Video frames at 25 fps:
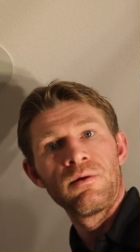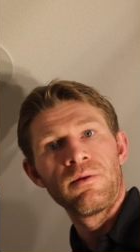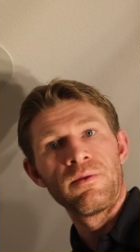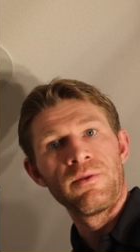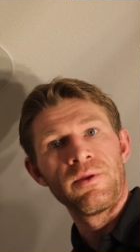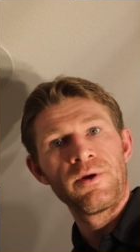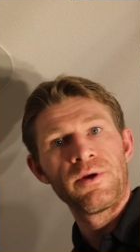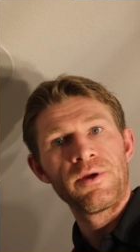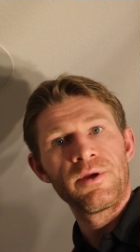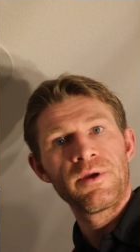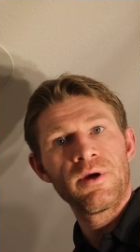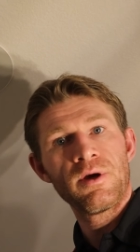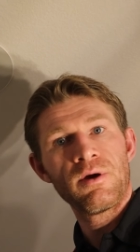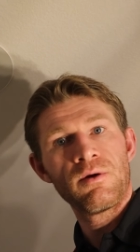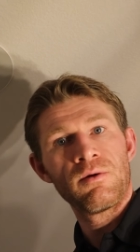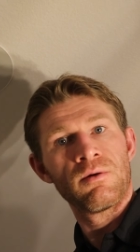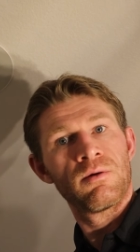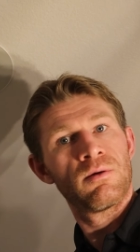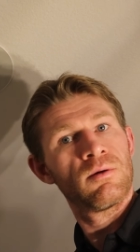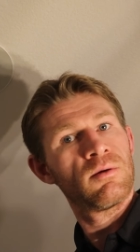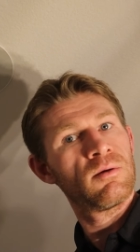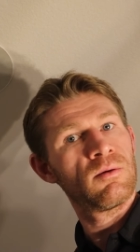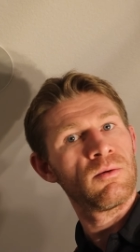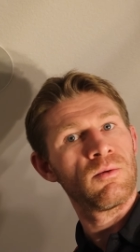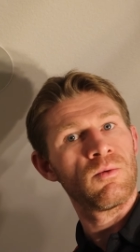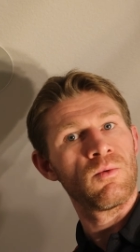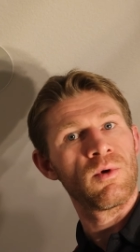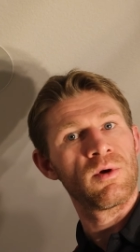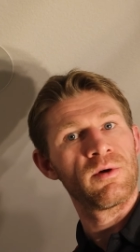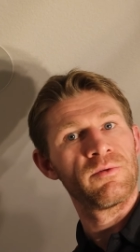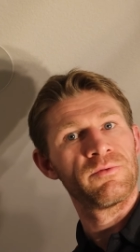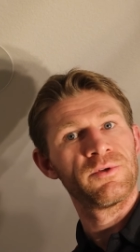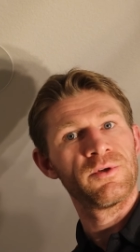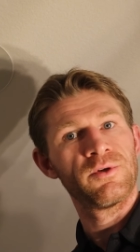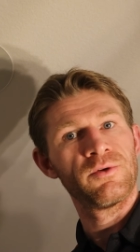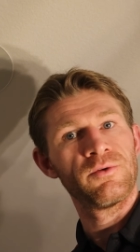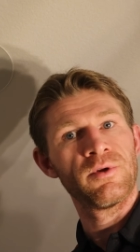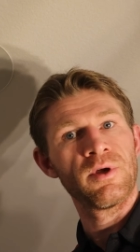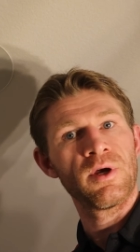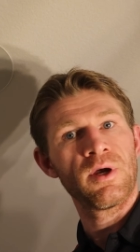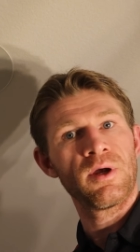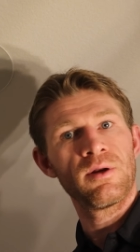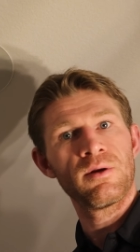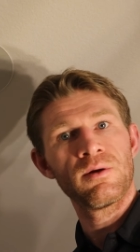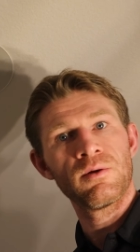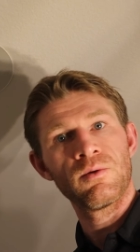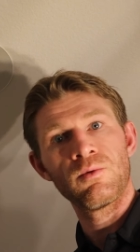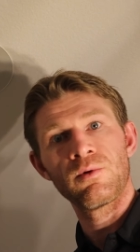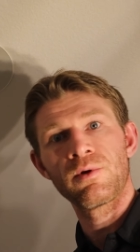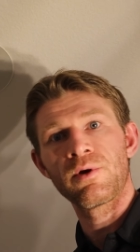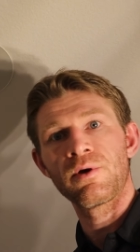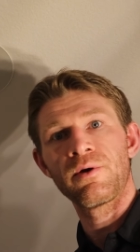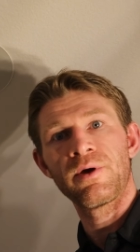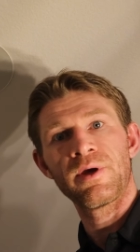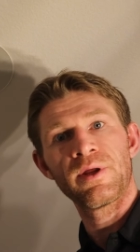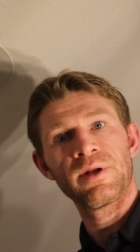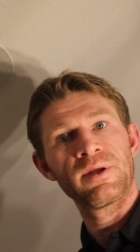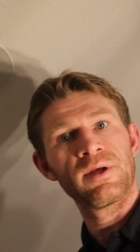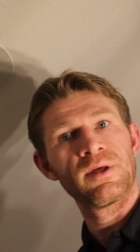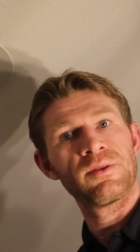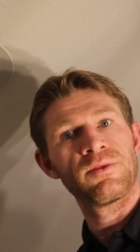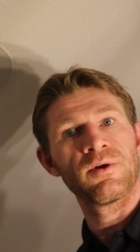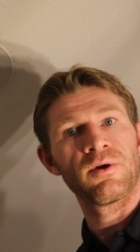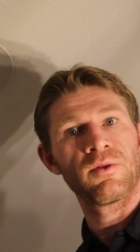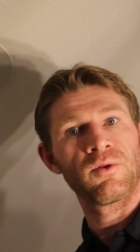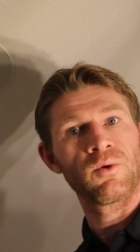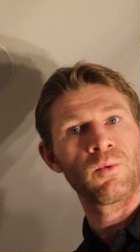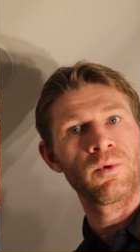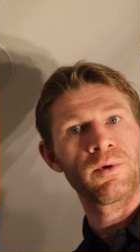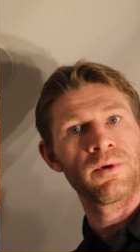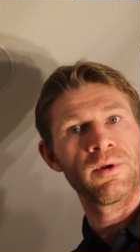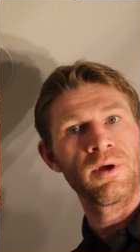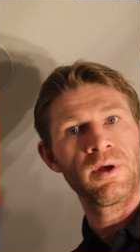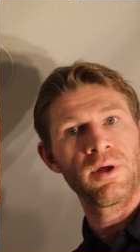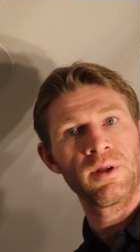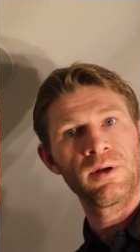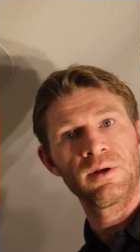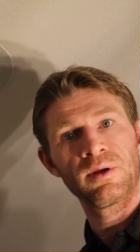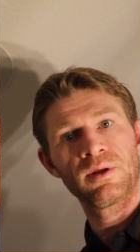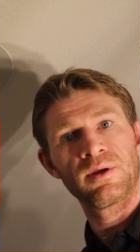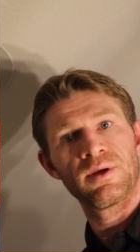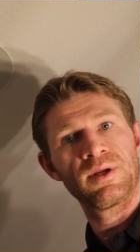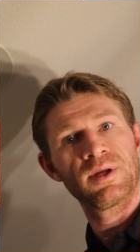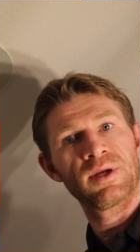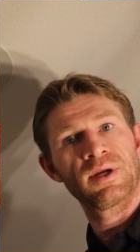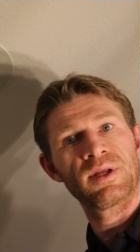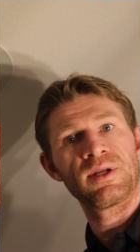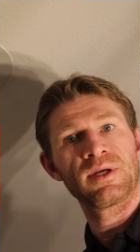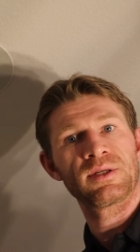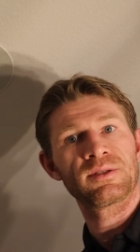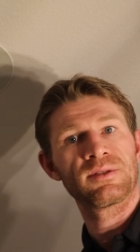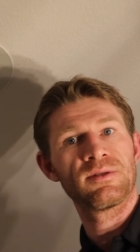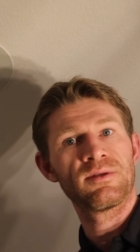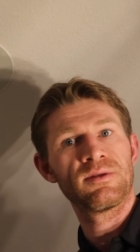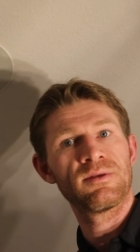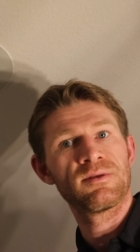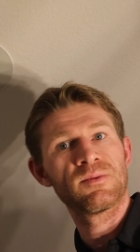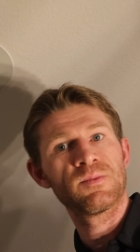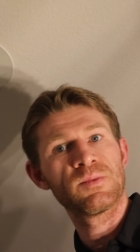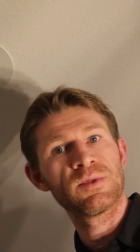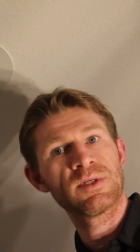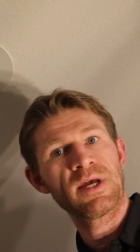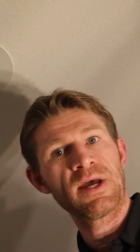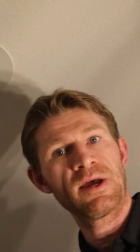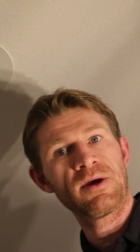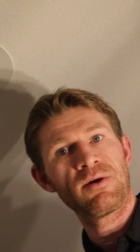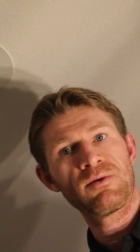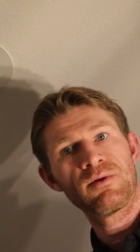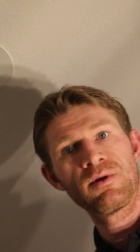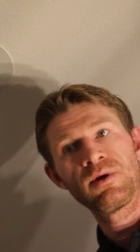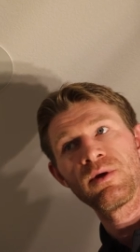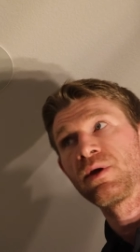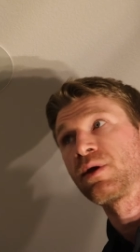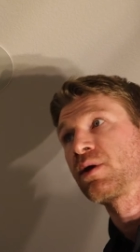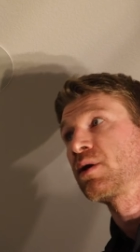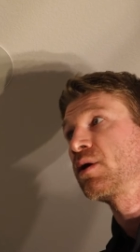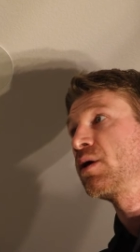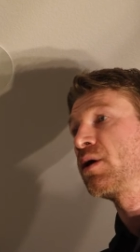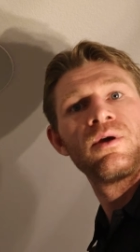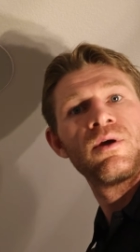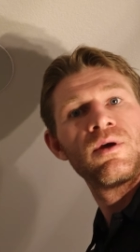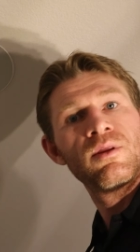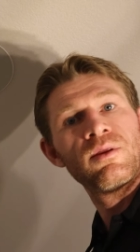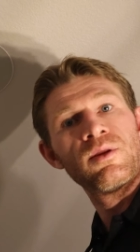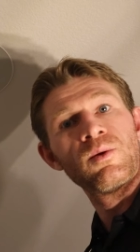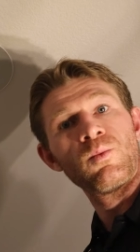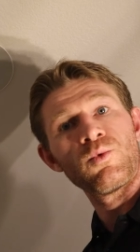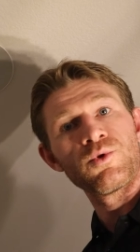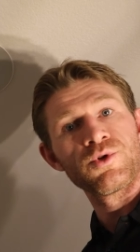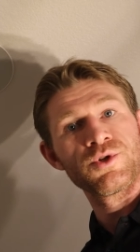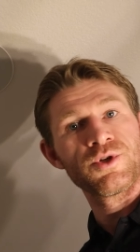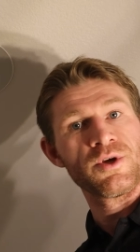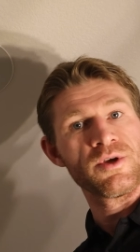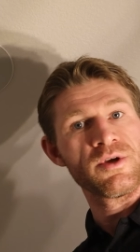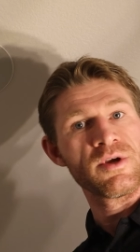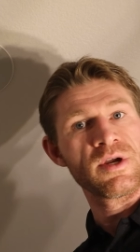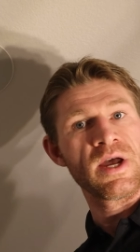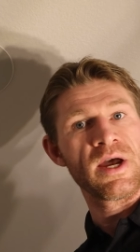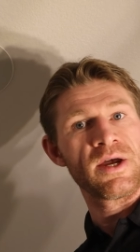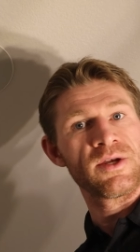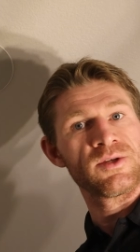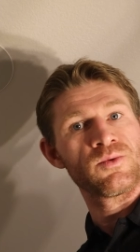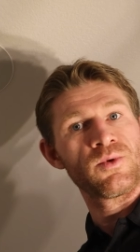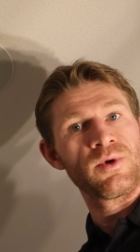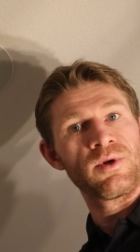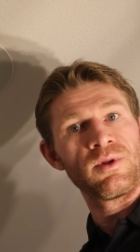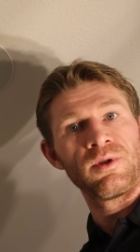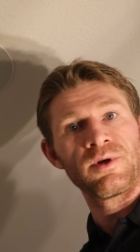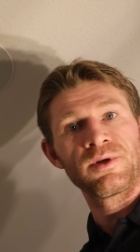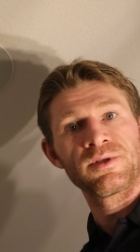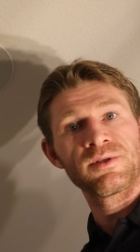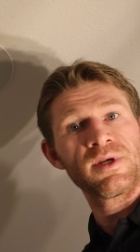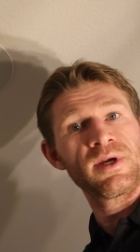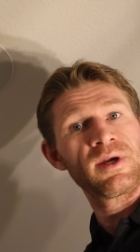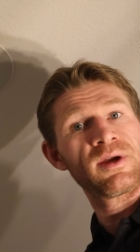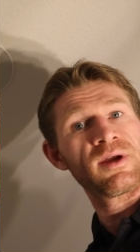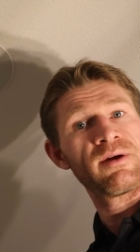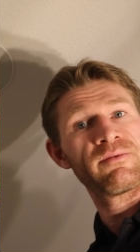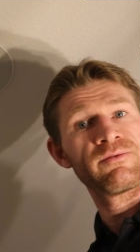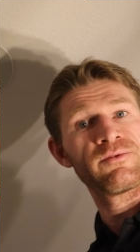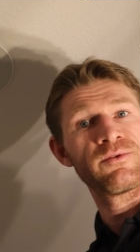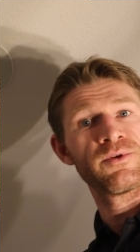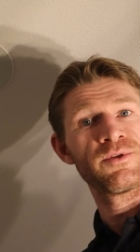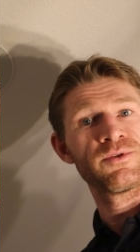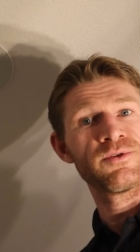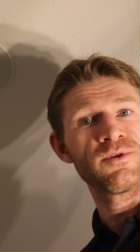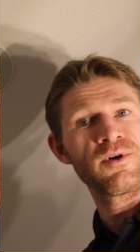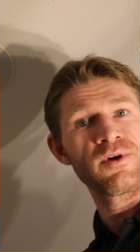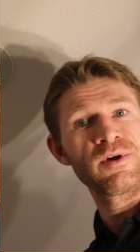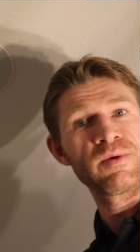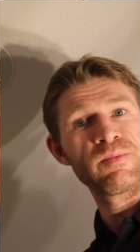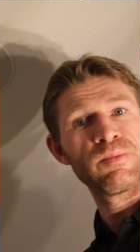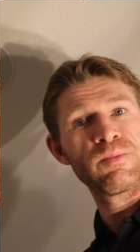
And there you go. One of two done. We'll go ahead and get the other one done, get it connected to some sound, and then we'll show you guys what it looks like after it's all